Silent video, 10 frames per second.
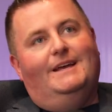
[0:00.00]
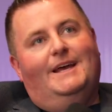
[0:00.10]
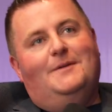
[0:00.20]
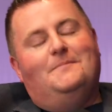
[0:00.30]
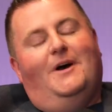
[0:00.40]

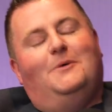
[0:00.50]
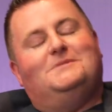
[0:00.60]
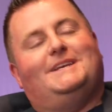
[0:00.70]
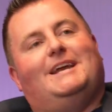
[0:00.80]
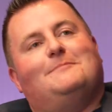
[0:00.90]
And I
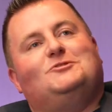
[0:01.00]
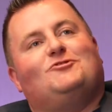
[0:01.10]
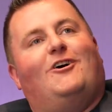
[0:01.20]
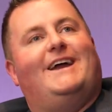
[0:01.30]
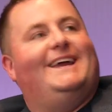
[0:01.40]
would say come and
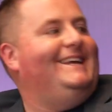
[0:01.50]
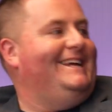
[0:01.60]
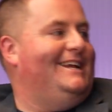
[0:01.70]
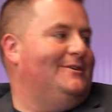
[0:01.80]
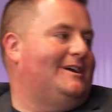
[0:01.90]
try,
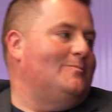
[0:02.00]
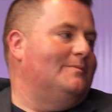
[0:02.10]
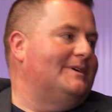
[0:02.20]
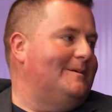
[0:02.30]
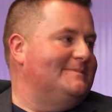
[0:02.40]
you know,
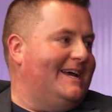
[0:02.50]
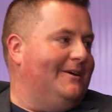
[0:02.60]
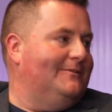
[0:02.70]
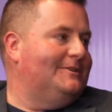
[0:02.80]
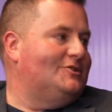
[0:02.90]
come
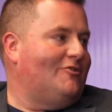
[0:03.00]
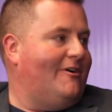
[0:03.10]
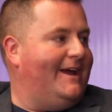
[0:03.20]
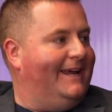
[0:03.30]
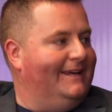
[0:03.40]
down,
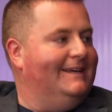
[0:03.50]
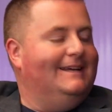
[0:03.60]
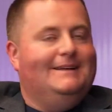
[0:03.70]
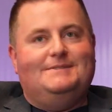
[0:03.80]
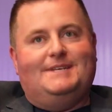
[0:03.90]
try,
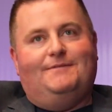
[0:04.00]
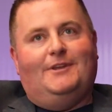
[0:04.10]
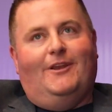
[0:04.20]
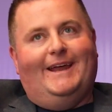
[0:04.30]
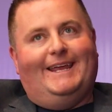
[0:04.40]
see if
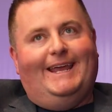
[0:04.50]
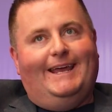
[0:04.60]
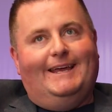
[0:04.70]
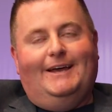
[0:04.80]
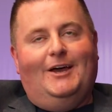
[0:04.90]
you like
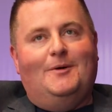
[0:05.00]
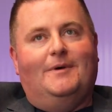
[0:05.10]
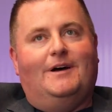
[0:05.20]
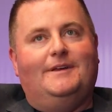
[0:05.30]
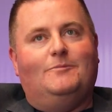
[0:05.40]
it.
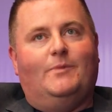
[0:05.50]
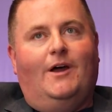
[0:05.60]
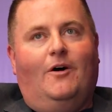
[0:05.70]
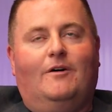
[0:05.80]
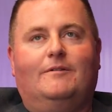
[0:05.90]

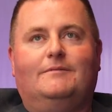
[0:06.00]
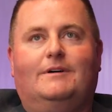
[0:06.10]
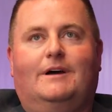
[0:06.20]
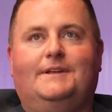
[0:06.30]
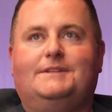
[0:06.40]

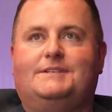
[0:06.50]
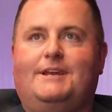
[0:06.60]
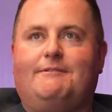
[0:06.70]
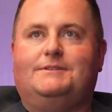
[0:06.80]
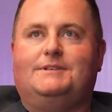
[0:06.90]
I think the
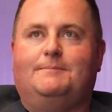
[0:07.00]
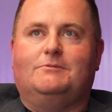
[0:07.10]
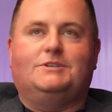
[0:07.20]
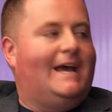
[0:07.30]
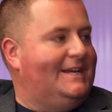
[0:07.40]
stereotype
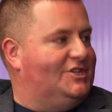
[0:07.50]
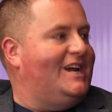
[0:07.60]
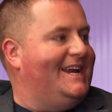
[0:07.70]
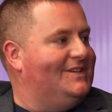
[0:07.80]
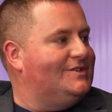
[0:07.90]
has
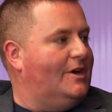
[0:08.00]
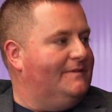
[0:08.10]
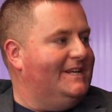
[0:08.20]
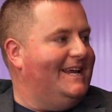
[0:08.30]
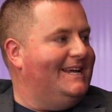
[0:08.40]
changed
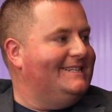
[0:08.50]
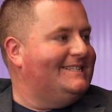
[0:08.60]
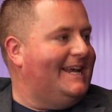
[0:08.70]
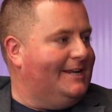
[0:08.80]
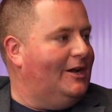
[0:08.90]
over the years.
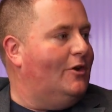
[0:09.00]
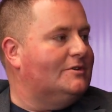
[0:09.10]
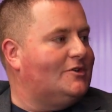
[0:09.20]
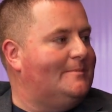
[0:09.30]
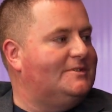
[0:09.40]
It's taken a
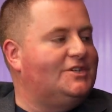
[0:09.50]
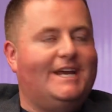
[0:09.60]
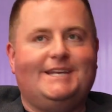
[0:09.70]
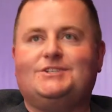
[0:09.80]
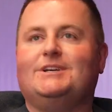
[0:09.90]
long time to
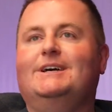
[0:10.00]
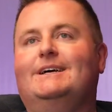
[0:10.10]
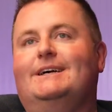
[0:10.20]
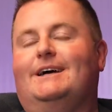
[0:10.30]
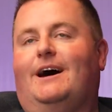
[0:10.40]
change.
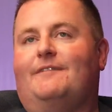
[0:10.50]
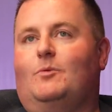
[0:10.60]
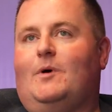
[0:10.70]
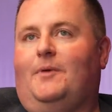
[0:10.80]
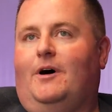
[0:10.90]
I
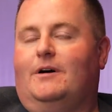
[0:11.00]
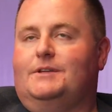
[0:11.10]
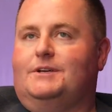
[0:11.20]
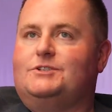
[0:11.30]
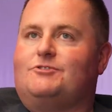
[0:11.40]
think one part of
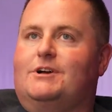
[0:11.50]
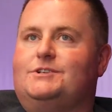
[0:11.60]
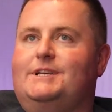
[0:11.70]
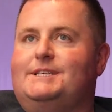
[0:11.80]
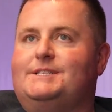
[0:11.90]
the
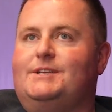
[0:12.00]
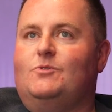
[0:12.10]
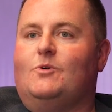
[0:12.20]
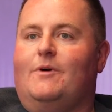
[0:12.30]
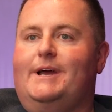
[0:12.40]
construction is
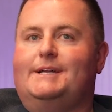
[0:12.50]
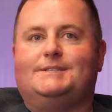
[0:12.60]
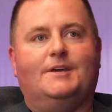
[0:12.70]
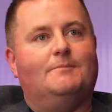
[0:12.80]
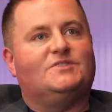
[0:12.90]
still quite
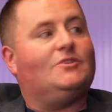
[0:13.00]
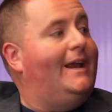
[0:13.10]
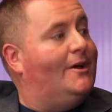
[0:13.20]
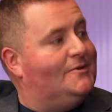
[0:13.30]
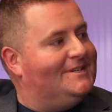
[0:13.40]

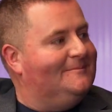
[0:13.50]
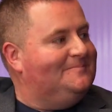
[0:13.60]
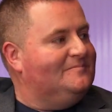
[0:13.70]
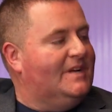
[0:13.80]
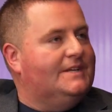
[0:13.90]
siloed.
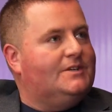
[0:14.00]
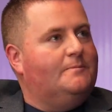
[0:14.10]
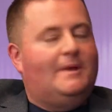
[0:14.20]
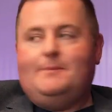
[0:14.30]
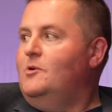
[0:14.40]

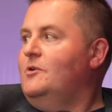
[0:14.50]
So people